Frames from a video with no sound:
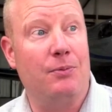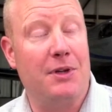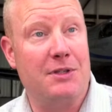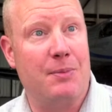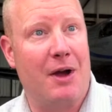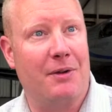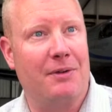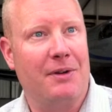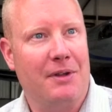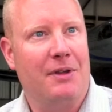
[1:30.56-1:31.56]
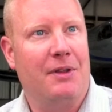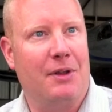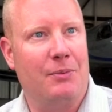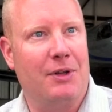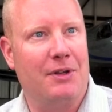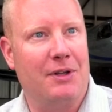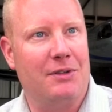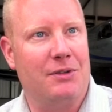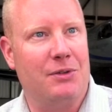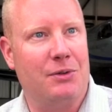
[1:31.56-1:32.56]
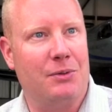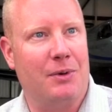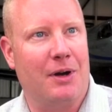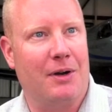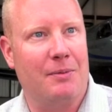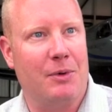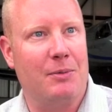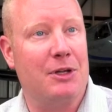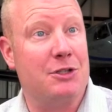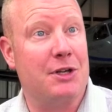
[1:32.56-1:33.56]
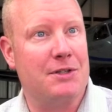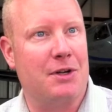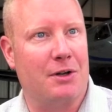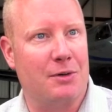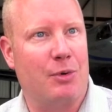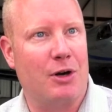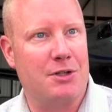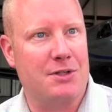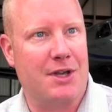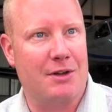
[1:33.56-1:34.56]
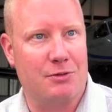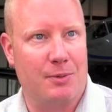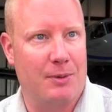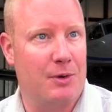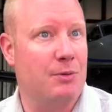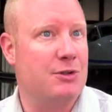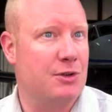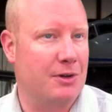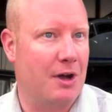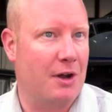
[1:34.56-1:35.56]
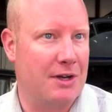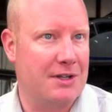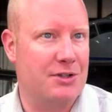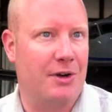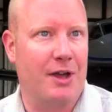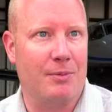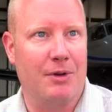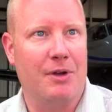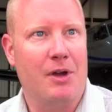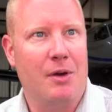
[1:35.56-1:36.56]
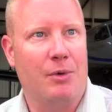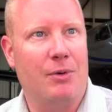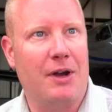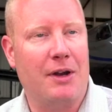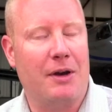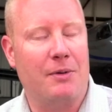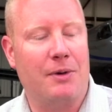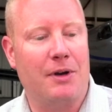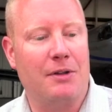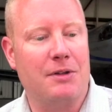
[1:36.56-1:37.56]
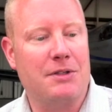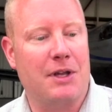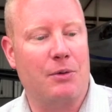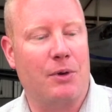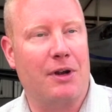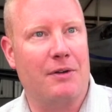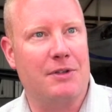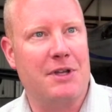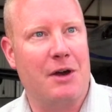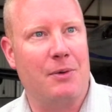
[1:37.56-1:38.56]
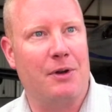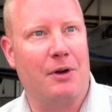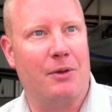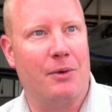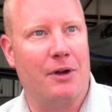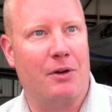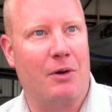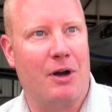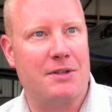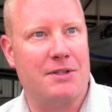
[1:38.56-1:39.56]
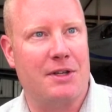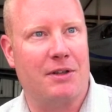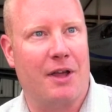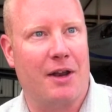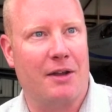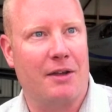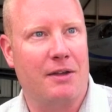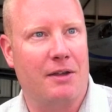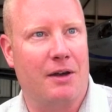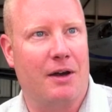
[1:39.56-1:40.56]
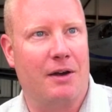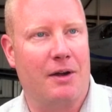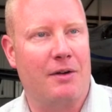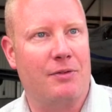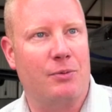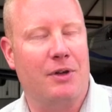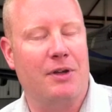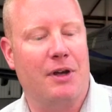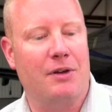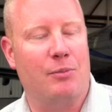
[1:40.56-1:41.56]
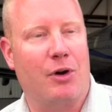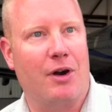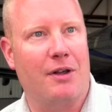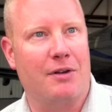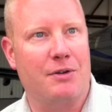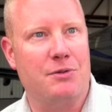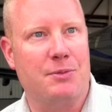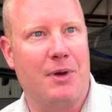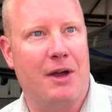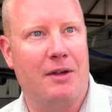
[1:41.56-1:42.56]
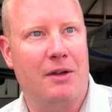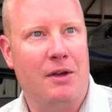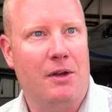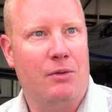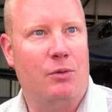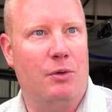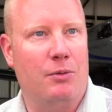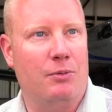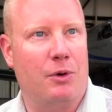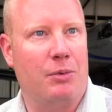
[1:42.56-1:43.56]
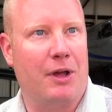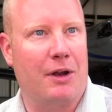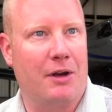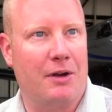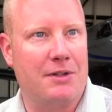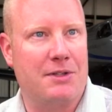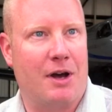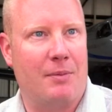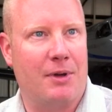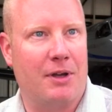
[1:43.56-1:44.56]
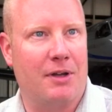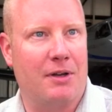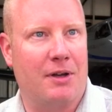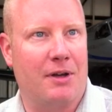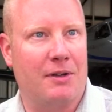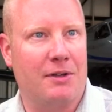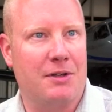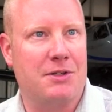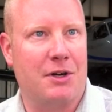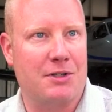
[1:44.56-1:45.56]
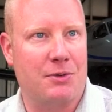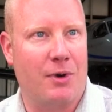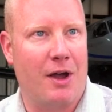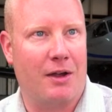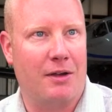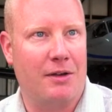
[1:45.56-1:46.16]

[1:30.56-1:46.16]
eastbound, then we'd need to maybe adjust our departure schedule. Maybe we should have gone yesterday, but right now it looks like we're going to have a tailwind all the way across the Atlantic. After we depart out of Goose Bay, we're planning on stopping in Narsarsuaq,